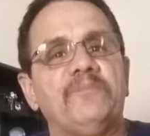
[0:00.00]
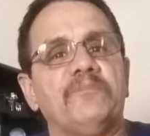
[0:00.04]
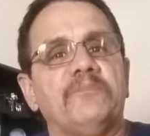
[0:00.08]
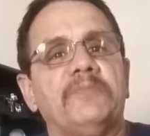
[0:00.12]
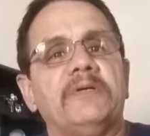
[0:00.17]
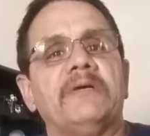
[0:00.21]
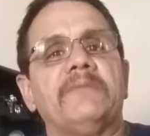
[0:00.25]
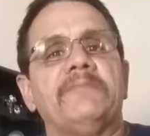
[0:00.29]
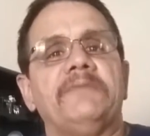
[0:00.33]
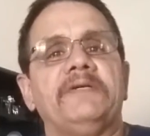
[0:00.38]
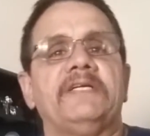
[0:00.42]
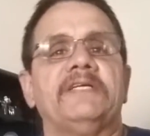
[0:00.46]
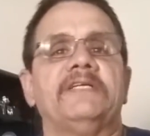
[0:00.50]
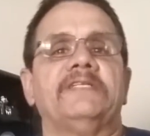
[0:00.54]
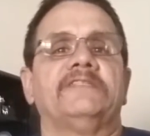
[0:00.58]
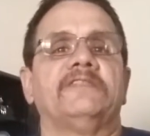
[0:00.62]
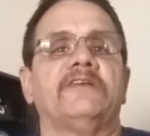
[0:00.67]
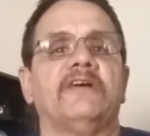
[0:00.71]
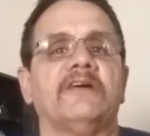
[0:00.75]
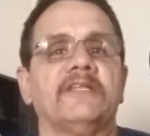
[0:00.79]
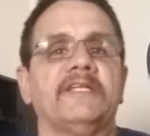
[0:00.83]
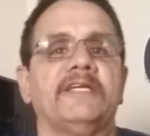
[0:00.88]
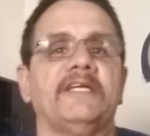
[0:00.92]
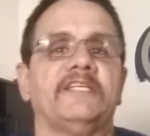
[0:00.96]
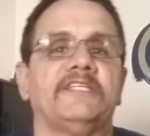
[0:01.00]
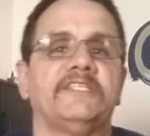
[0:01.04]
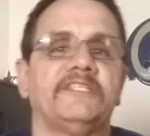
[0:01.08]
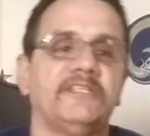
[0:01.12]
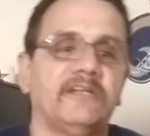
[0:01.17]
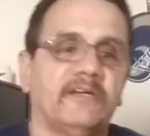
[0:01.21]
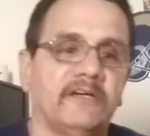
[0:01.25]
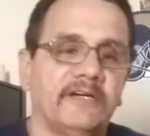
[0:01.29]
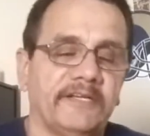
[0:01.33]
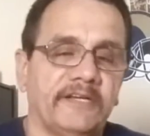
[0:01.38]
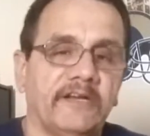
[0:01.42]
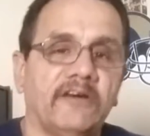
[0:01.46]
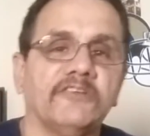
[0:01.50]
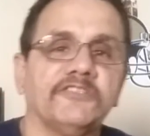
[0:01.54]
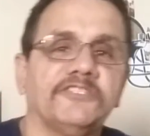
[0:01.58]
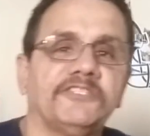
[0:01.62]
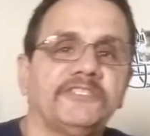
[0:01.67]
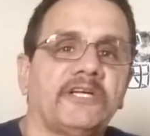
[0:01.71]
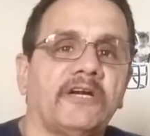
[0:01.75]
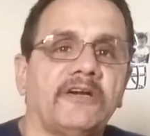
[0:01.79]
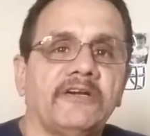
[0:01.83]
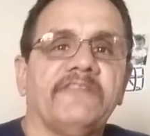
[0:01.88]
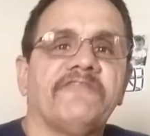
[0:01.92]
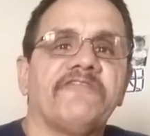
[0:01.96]
But because it all
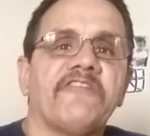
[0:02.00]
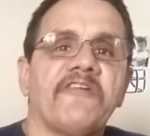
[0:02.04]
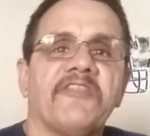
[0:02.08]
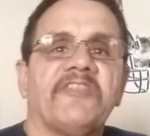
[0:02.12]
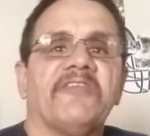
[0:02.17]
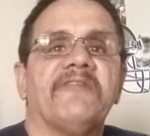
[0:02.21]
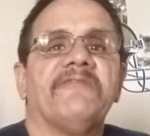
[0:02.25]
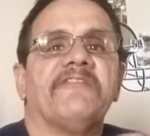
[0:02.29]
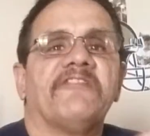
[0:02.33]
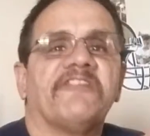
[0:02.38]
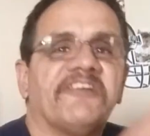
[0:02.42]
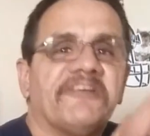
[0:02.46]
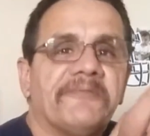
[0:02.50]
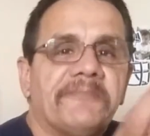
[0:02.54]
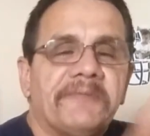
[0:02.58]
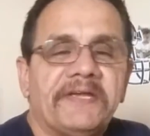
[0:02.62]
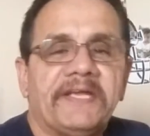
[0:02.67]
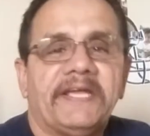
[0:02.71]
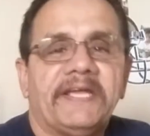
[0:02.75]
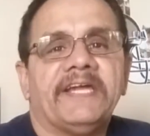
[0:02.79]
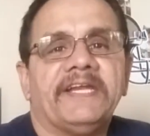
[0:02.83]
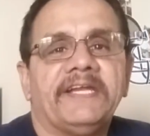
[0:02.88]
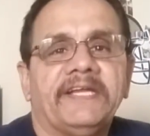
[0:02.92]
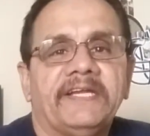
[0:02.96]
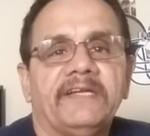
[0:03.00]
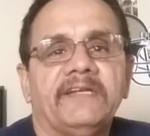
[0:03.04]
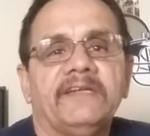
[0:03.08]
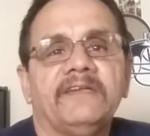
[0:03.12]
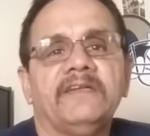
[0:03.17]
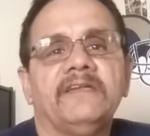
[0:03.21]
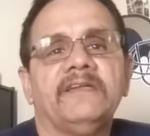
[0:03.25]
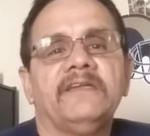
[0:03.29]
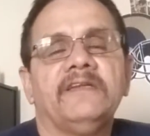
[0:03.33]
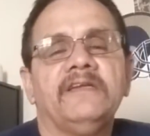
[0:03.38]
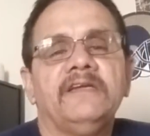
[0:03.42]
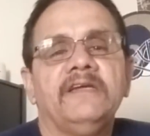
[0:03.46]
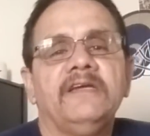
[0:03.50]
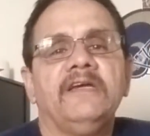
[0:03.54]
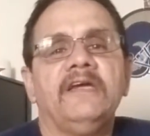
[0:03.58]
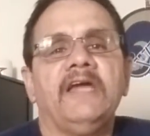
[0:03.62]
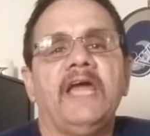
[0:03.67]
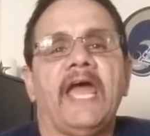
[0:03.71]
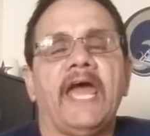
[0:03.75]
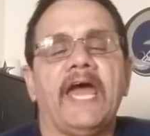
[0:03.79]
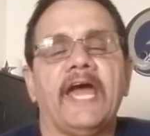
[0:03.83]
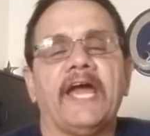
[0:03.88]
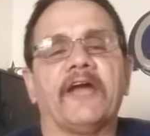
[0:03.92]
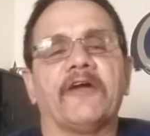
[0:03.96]
started from the very beginning
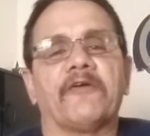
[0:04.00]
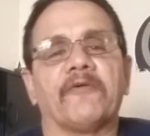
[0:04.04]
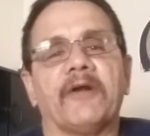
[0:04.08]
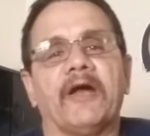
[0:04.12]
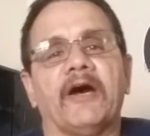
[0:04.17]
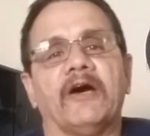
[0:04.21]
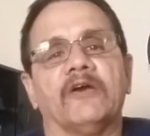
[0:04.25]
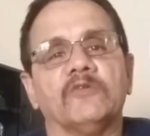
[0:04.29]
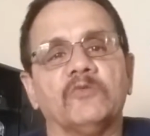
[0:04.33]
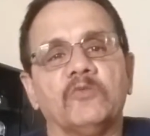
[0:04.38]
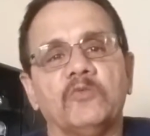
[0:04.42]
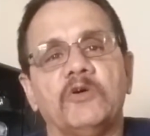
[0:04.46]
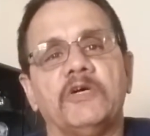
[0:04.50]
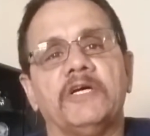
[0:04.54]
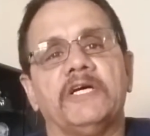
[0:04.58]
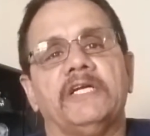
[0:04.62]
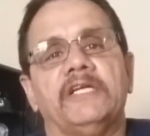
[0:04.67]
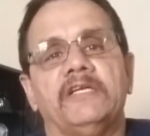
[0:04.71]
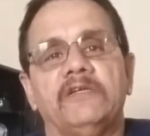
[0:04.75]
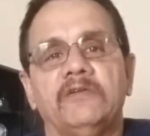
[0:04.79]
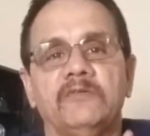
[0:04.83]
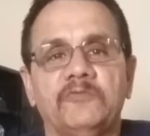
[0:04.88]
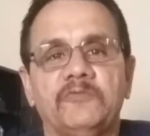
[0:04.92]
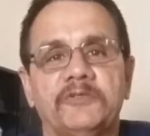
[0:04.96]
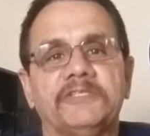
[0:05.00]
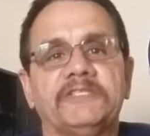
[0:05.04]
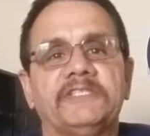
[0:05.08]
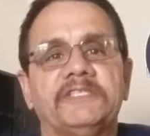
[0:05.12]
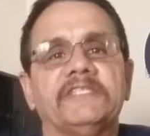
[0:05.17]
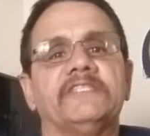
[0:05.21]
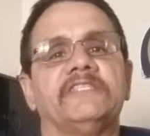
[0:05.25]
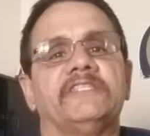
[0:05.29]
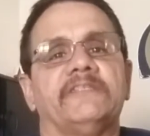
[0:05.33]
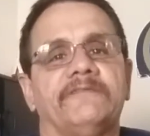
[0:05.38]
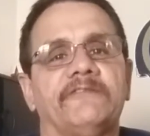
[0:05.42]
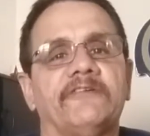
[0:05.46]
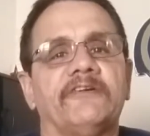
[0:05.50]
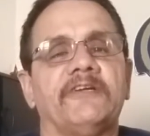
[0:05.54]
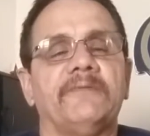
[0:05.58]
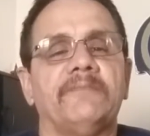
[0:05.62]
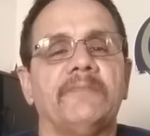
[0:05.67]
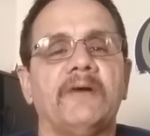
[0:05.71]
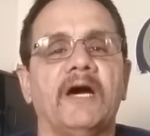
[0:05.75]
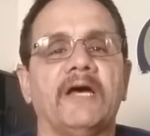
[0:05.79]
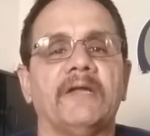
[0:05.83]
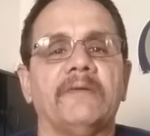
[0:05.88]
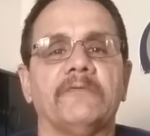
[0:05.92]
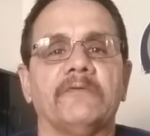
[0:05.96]
at ground one, which is the very
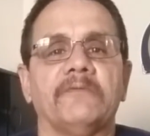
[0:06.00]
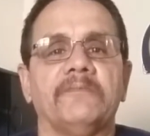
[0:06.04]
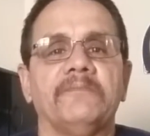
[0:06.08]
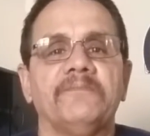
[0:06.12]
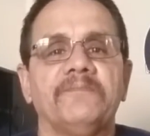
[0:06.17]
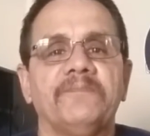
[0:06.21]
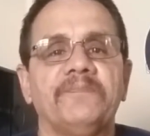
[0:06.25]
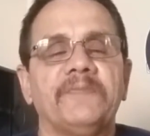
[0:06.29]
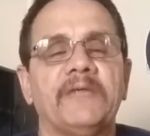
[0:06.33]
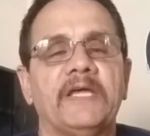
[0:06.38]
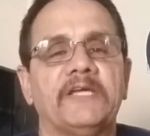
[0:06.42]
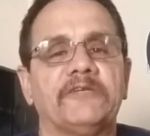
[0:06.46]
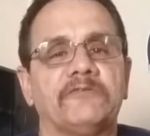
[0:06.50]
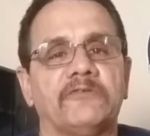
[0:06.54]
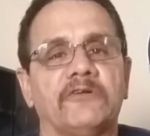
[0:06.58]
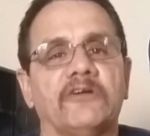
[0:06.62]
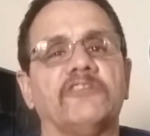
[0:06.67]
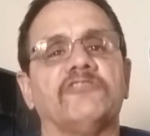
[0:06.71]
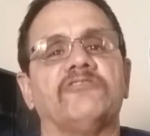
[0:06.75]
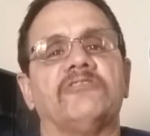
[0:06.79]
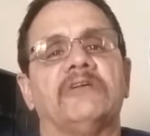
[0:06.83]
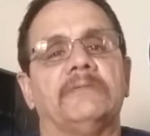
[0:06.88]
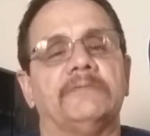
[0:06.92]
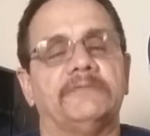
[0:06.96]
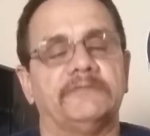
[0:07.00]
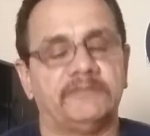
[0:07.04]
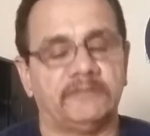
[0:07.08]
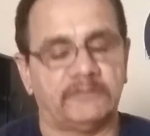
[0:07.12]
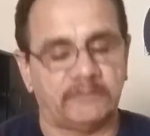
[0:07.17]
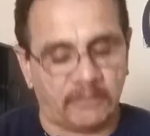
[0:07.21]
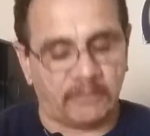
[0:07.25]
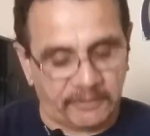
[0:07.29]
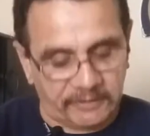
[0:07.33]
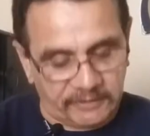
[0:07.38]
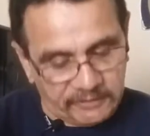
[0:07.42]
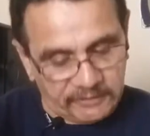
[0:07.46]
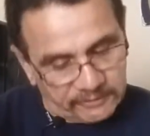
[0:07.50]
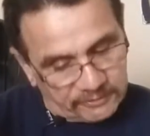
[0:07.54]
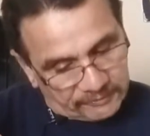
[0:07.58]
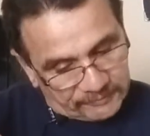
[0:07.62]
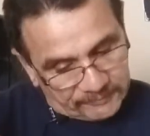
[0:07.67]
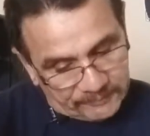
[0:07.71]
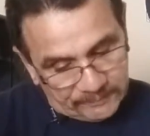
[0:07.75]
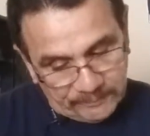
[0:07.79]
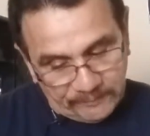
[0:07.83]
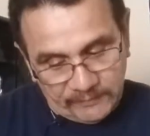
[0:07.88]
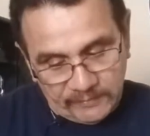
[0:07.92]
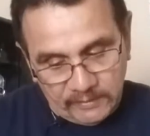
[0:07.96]
bottom. That's where all the trouble started.
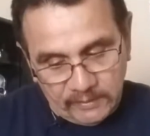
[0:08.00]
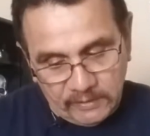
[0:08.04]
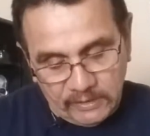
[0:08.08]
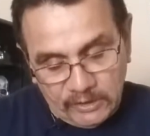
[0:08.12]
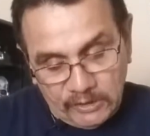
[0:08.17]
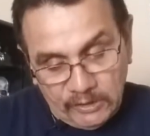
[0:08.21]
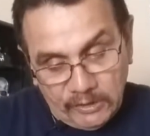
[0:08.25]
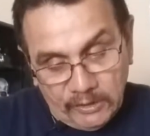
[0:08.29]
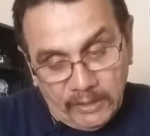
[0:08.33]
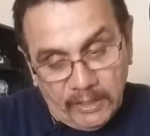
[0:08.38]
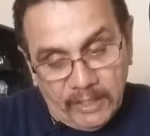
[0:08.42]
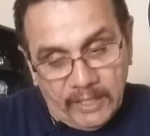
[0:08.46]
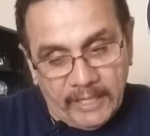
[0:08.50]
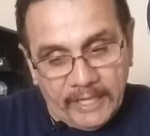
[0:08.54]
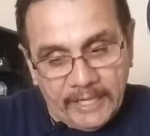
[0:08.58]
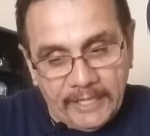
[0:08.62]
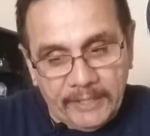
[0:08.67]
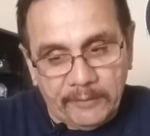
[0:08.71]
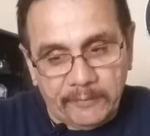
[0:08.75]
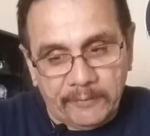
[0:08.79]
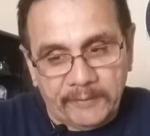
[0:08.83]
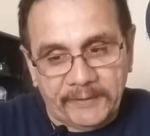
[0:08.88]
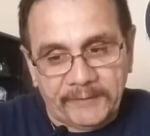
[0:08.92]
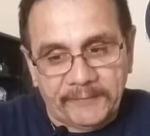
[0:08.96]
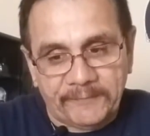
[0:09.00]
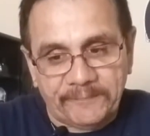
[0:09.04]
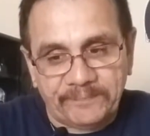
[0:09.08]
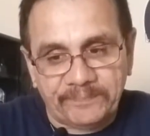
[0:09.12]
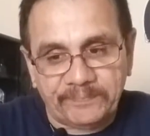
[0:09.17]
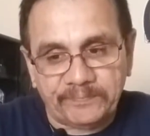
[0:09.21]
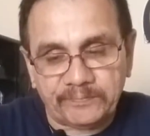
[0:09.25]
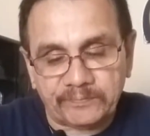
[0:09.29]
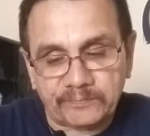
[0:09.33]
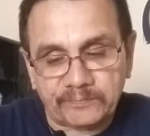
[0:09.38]
So anyway,